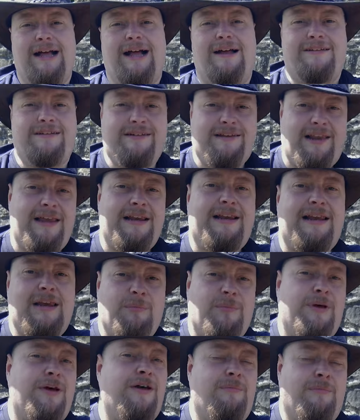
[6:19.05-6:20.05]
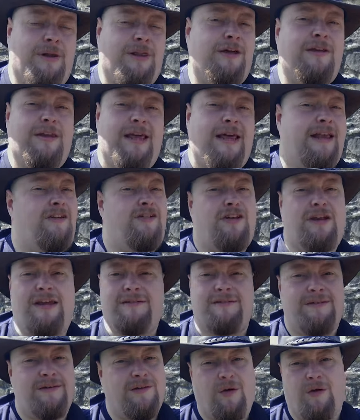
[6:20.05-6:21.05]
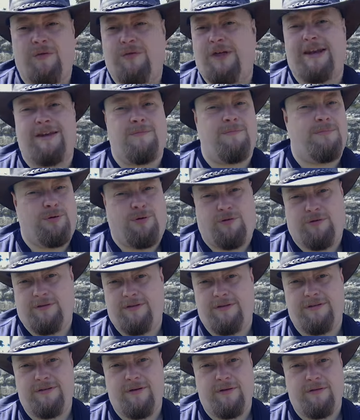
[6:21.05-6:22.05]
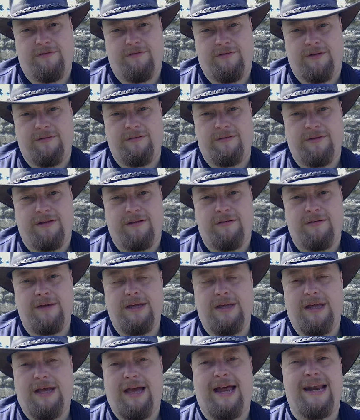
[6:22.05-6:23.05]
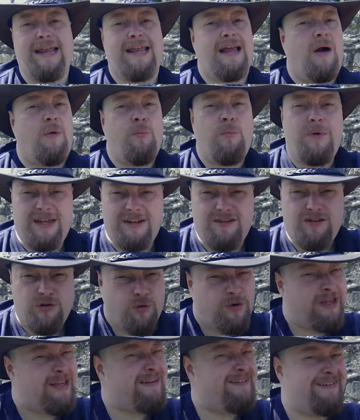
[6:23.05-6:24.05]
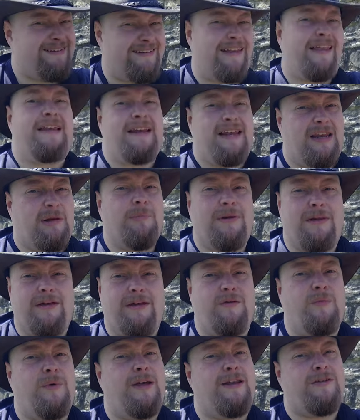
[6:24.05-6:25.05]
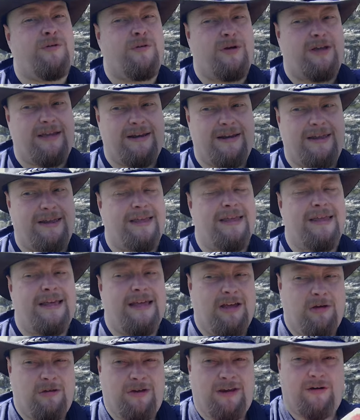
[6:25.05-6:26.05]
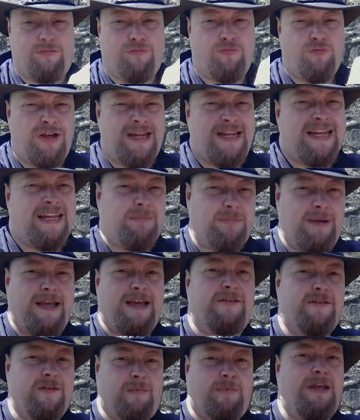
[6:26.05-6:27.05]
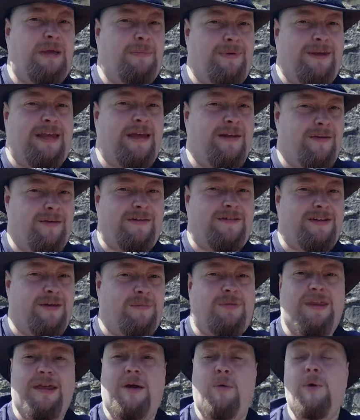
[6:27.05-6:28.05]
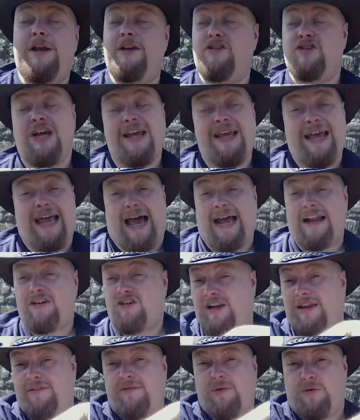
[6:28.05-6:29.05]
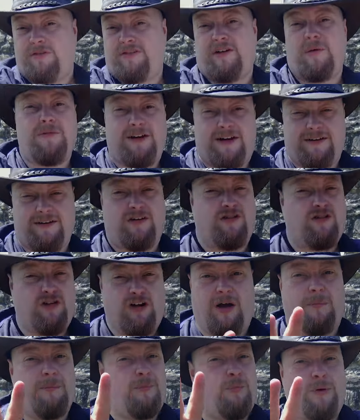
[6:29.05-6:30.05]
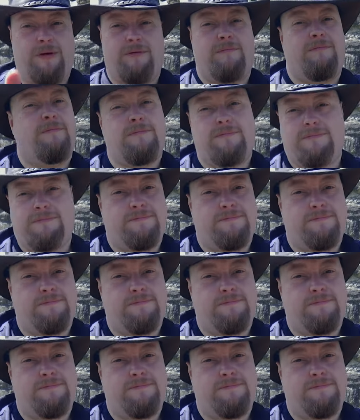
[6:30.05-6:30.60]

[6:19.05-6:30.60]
A slightly blurred edge is not that important on a photo. And we are talking slightly blurred. We are talking like, you know, really pixel peeping in on something, which actually, if your subject is sharp, won't